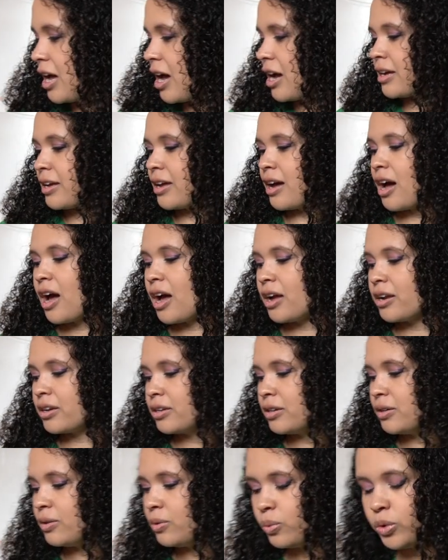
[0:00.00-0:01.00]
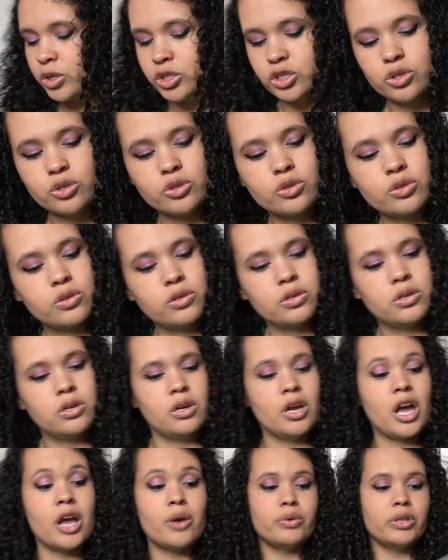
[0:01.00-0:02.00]
I got, which
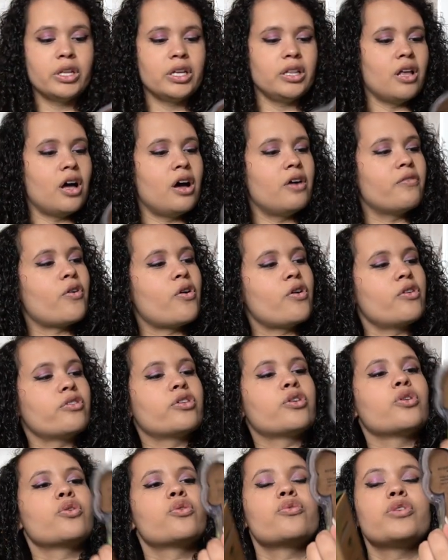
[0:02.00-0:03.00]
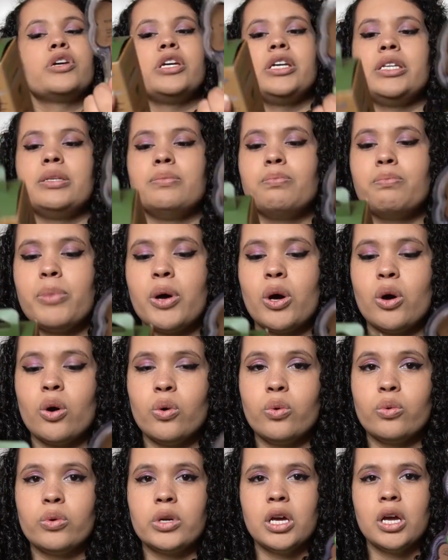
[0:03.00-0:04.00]
I really love, are the green
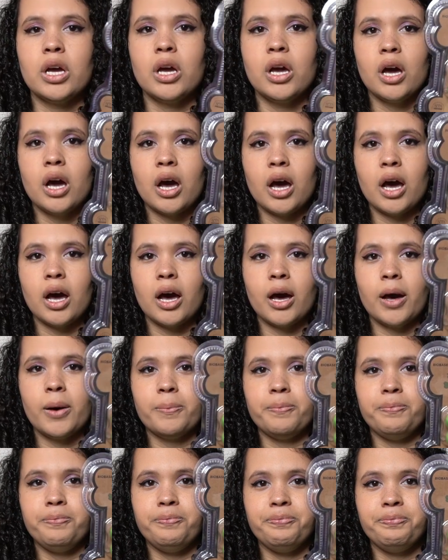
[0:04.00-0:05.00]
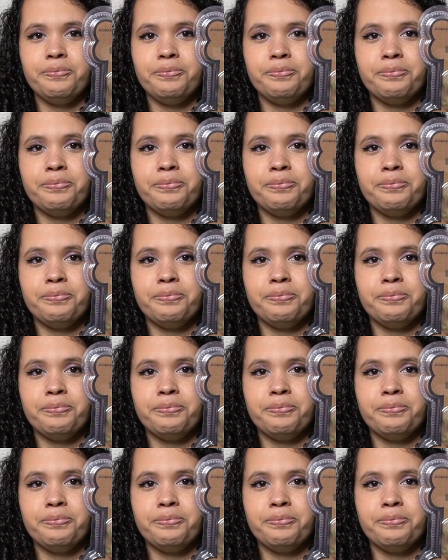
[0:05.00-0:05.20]
bone um,